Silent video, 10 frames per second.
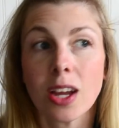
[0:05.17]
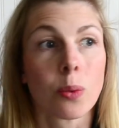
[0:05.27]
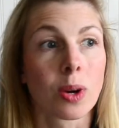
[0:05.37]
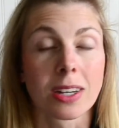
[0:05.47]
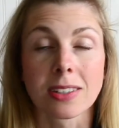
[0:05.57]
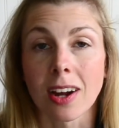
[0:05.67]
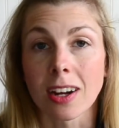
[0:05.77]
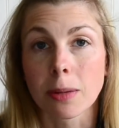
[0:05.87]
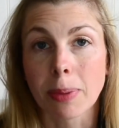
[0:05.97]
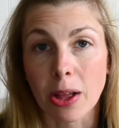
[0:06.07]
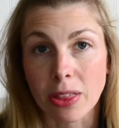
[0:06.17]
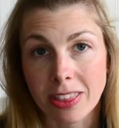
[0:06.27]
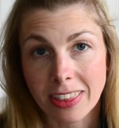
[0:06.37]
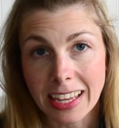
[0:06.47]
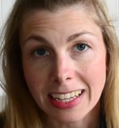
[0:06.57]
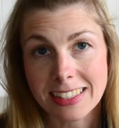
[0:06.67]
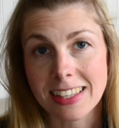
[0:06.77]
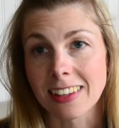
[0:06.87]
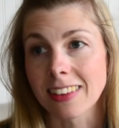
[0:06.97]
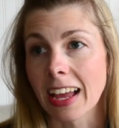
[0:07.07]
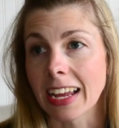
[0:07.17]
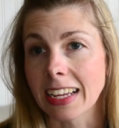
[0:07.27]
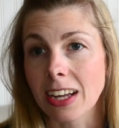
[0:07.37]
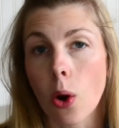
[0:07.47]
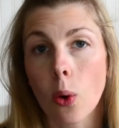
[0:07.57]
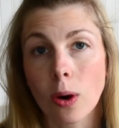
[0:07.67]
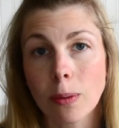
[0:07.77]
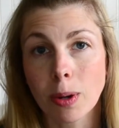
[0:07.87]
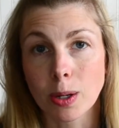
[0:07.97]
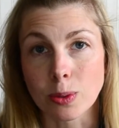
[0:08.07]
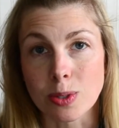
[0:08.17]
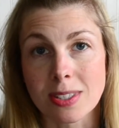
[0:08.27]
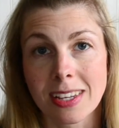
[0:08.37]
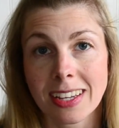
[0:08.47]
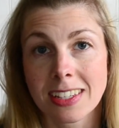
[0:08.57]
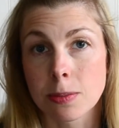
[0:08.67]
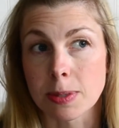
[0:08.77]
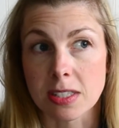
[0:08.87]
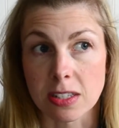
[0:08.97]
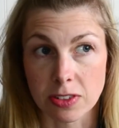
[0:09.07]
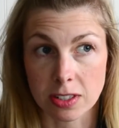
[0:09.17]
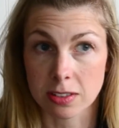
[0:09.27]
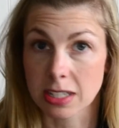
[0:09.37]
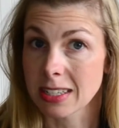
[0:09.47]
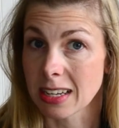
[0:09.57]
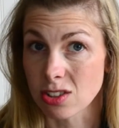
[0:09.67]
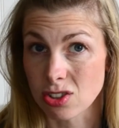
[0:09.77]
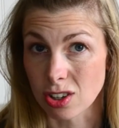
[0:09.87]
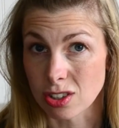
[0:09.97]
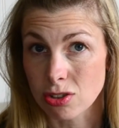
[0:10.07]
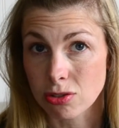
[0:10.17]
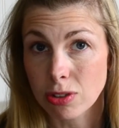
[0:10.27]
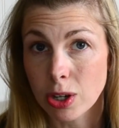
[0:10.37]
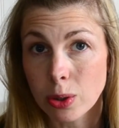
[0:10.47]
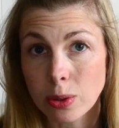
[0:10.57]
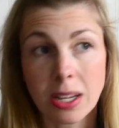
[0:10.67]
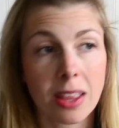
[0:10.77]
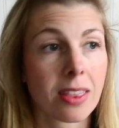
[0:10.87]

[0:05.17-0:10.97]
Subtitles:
We're going to talk about things like hormones, specifically testosterone,